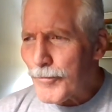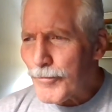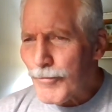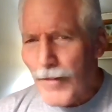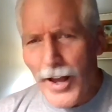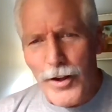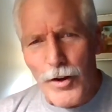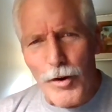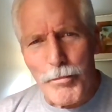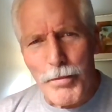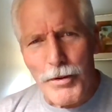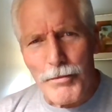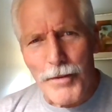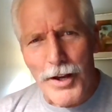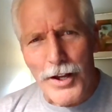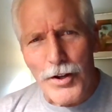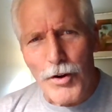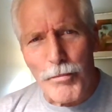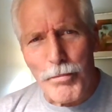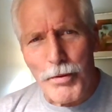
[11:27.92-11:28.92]
I go, but
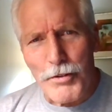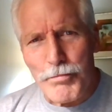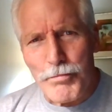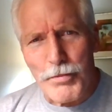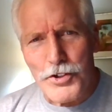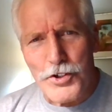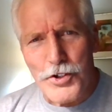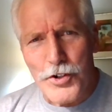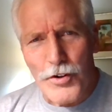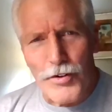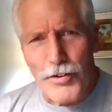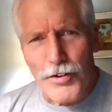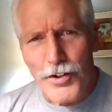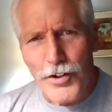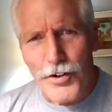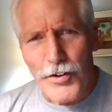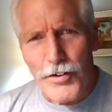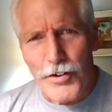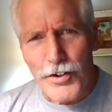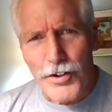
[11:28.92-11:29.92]
I go, but but you're
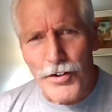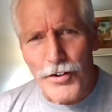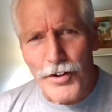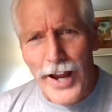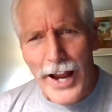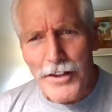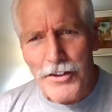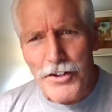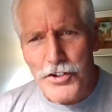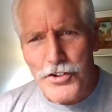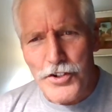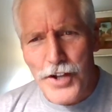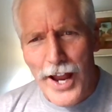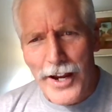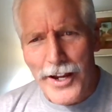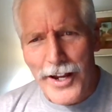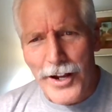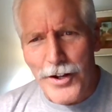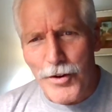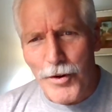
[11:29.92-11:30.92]
you're you're Cactus
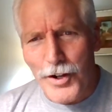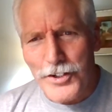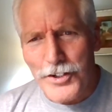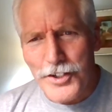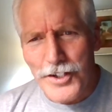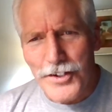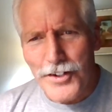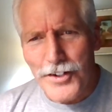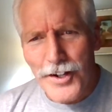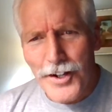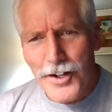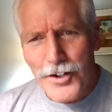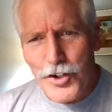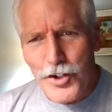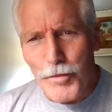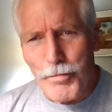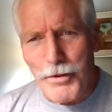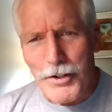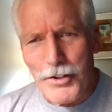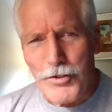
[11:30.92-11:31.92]
Jack. I go, I said,
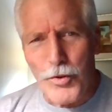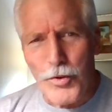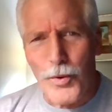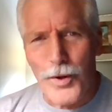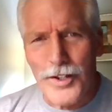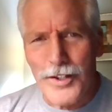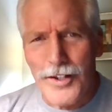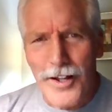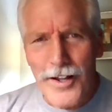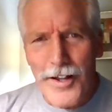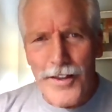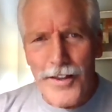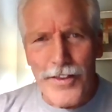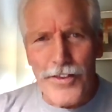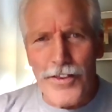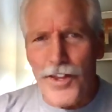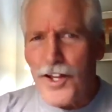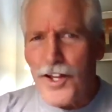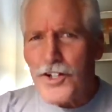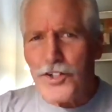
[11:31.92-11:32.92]
you've been doing
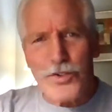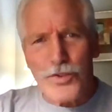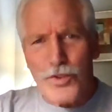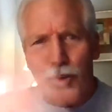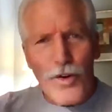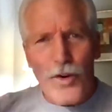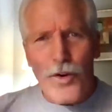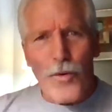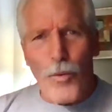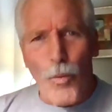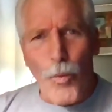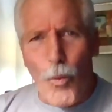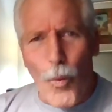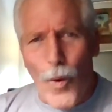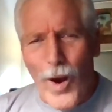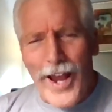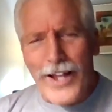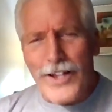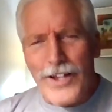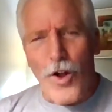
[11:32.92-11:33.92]
this
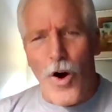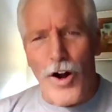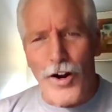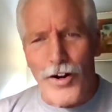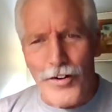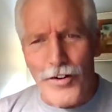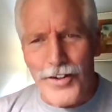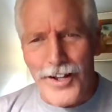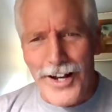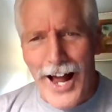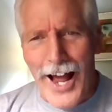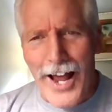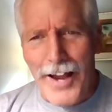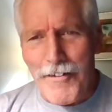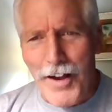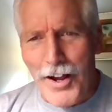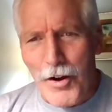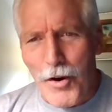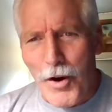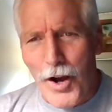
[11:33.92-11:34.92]
way longer than I
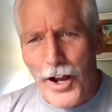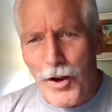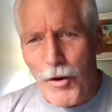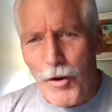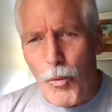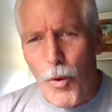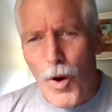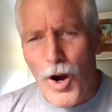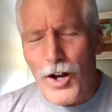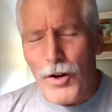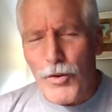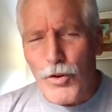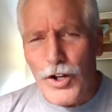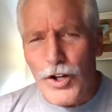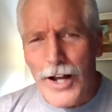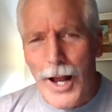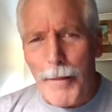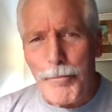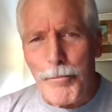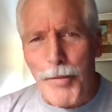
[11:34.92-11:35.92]
am. I go, I go, what
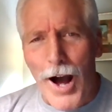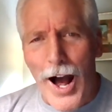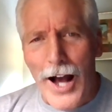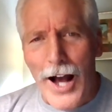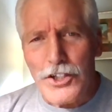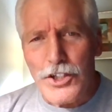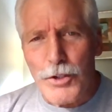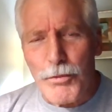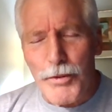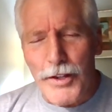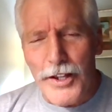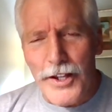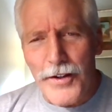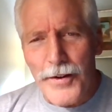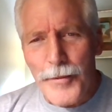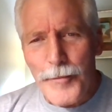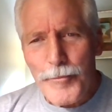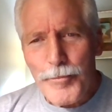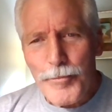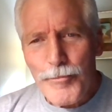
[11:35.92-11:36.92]
could I
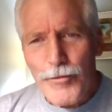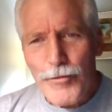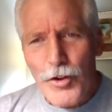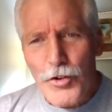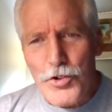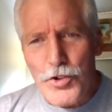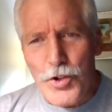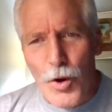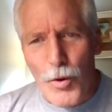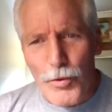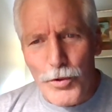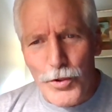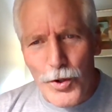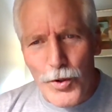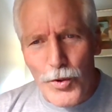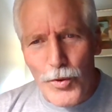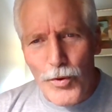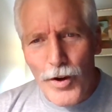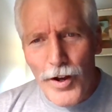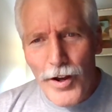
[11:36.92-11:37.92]
possibly show
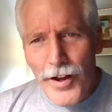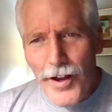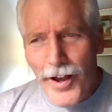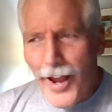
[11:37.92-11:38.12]
you?